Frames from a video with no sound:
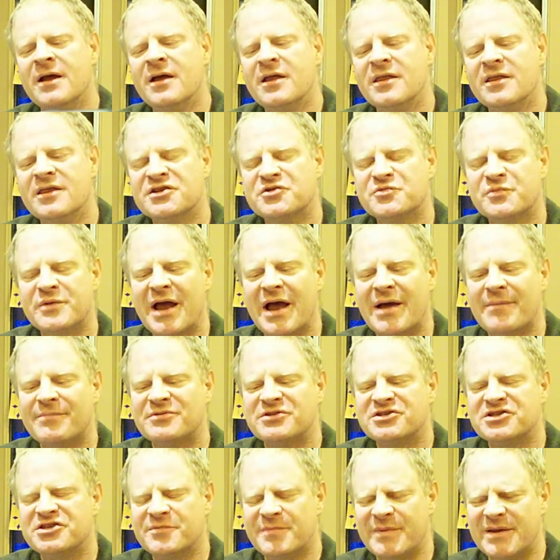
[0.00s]
This one
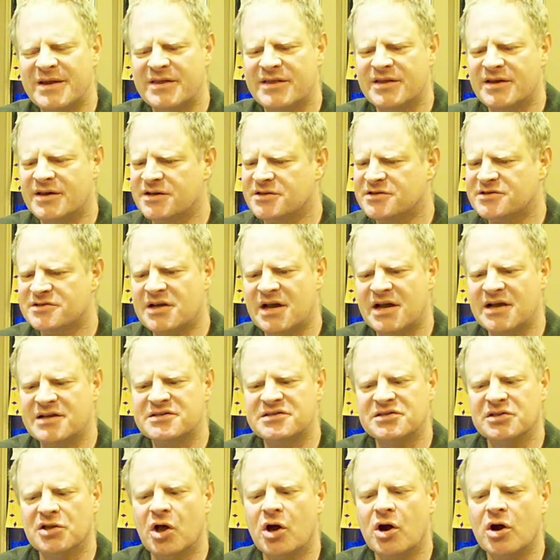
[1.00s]
happens to be the size
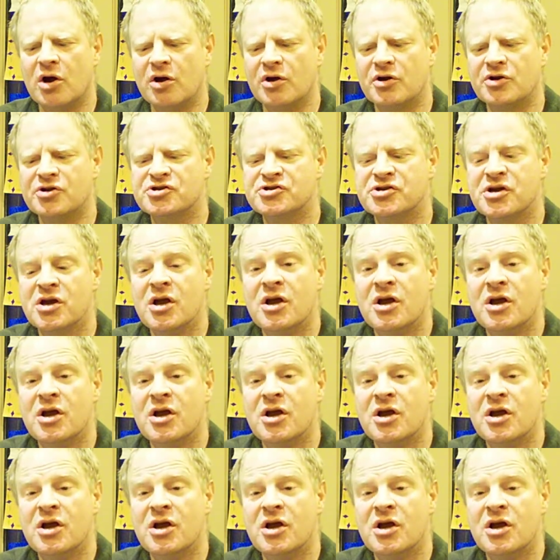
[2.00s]
large.